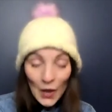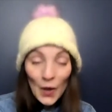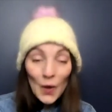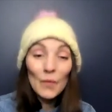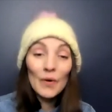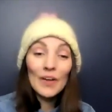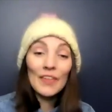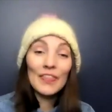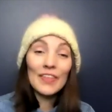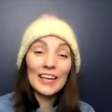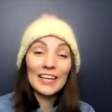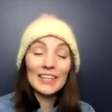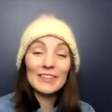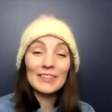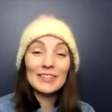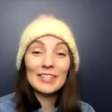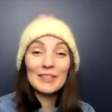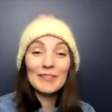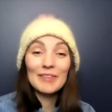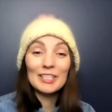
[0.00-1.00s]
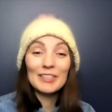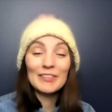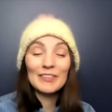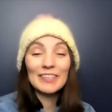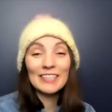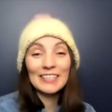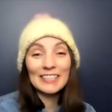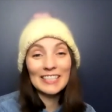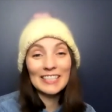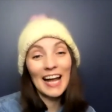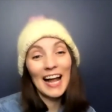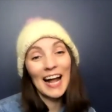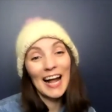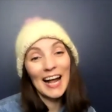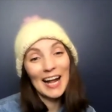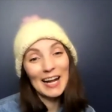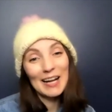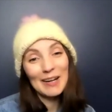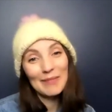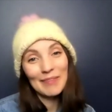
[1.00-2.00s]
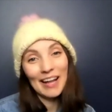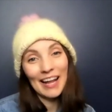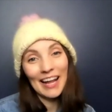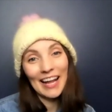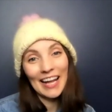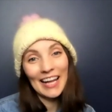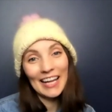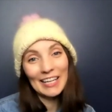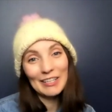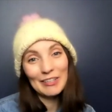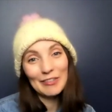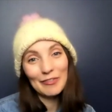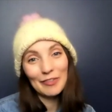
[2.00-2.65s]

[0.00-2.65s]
Well, thank you so much for your time and You're